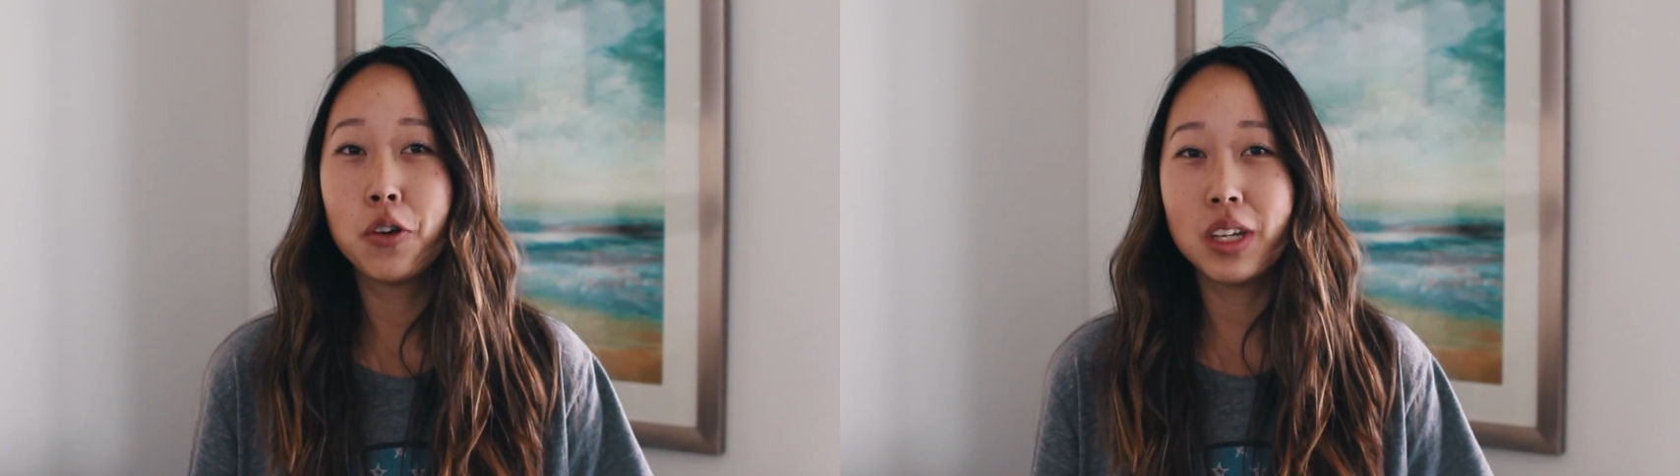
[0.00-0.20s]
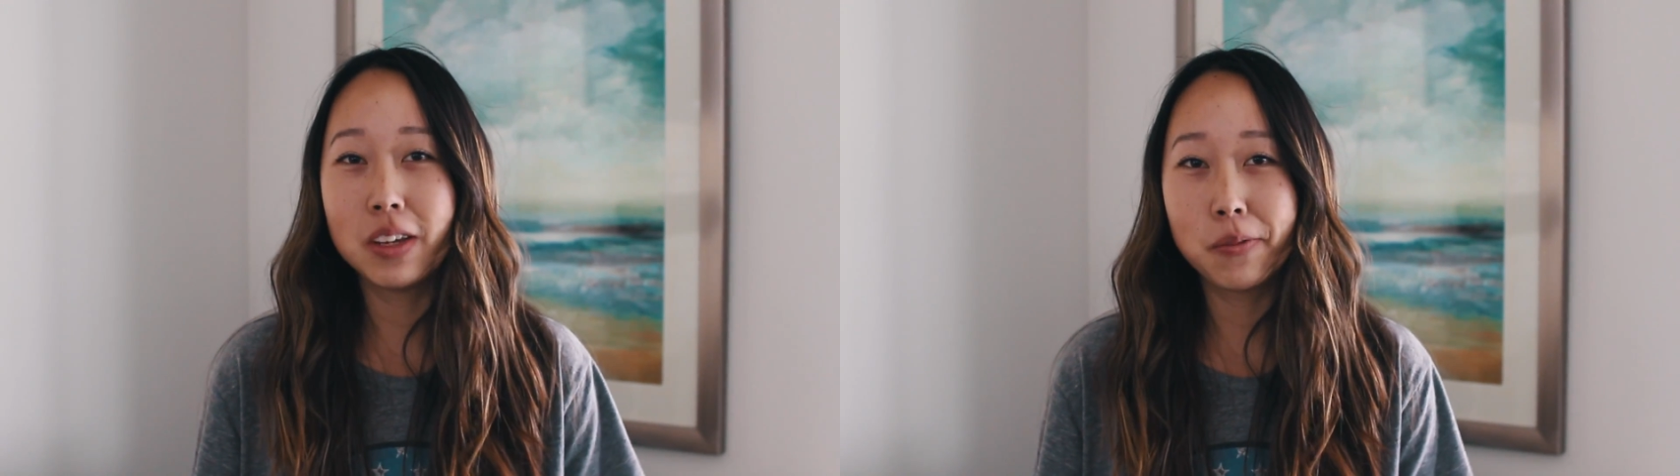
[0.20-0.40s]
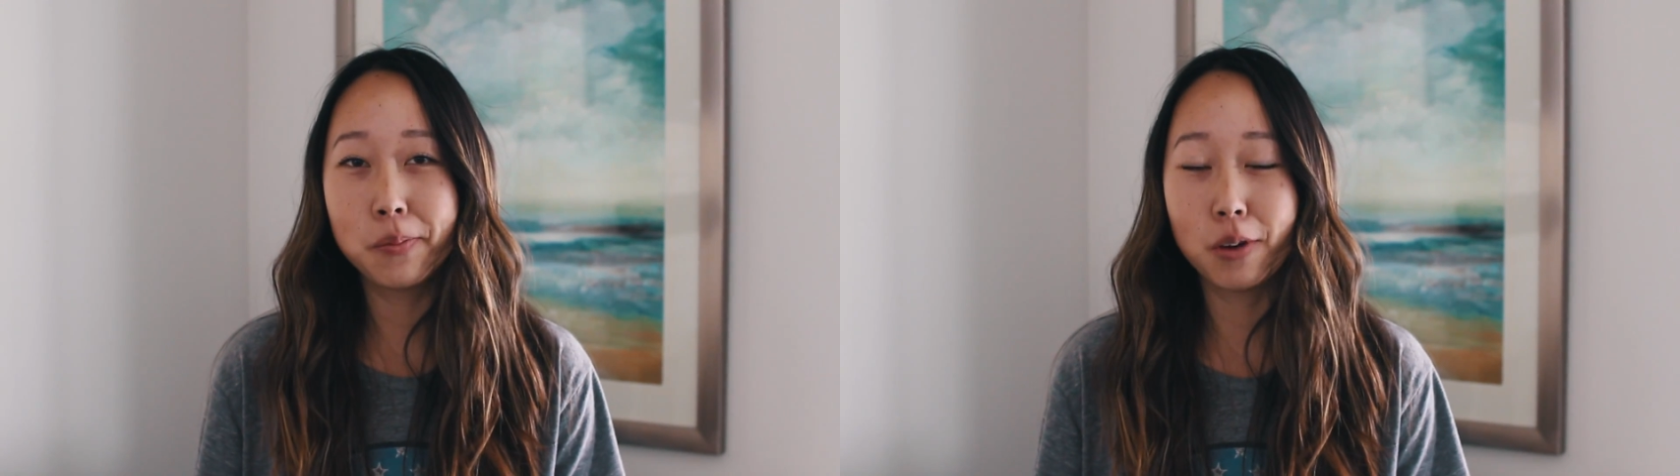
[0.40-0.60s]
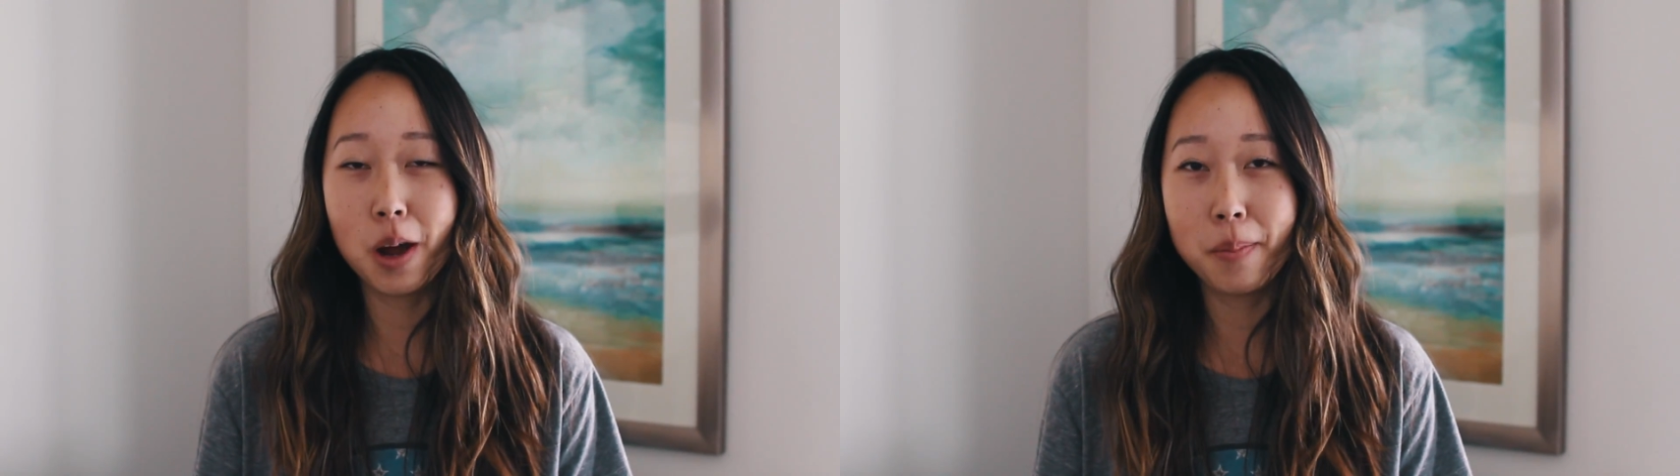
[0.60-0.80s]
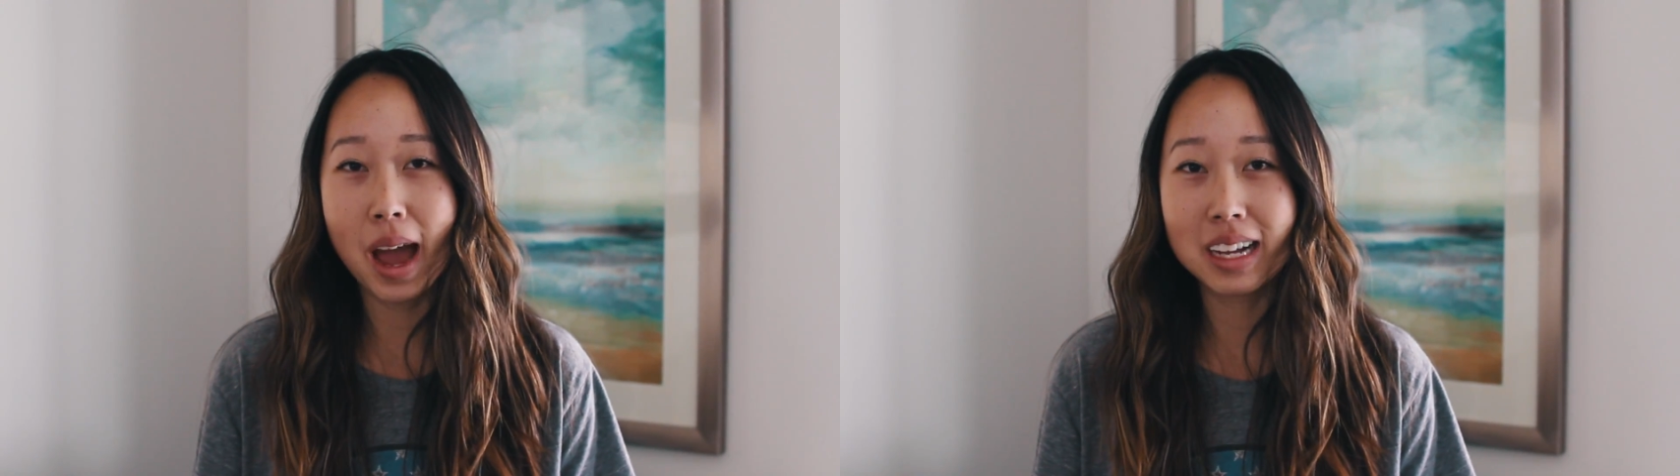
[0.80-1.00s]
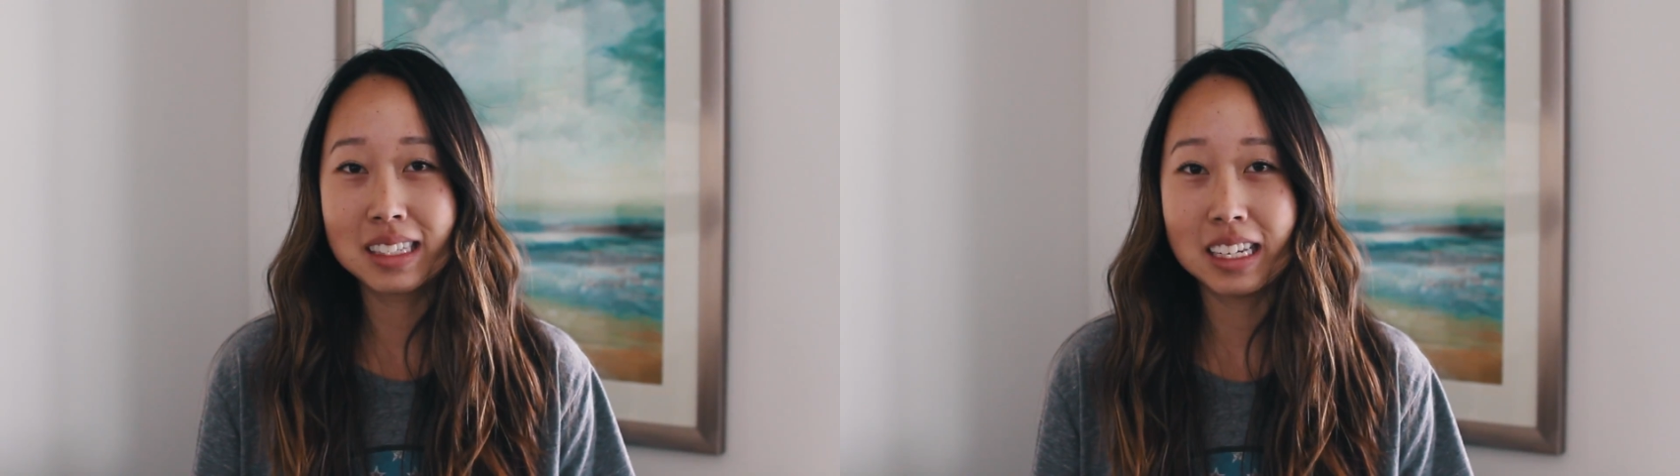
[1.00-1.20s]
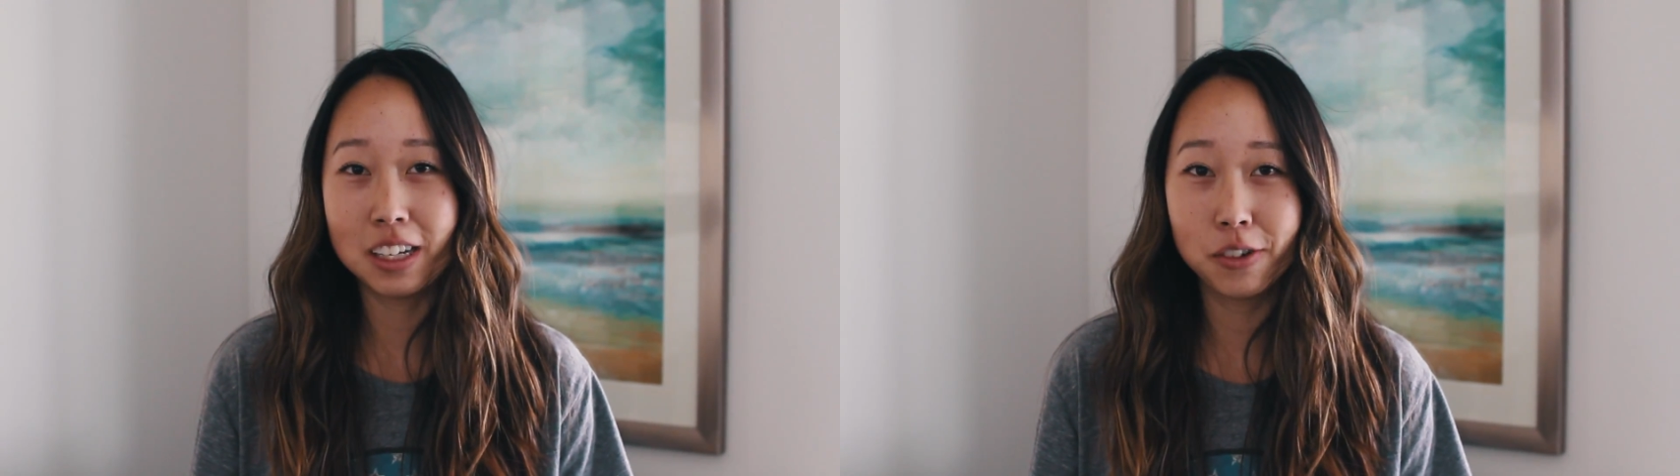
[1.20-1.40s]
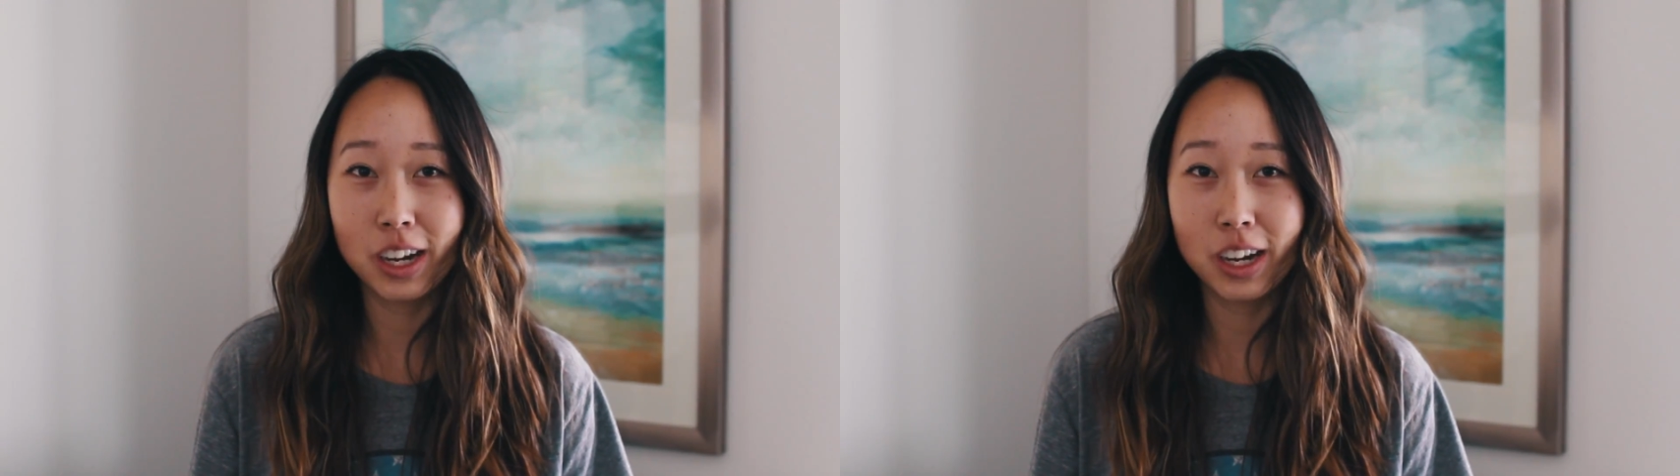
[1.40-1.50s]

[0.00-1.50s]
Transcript: We even brought back sticky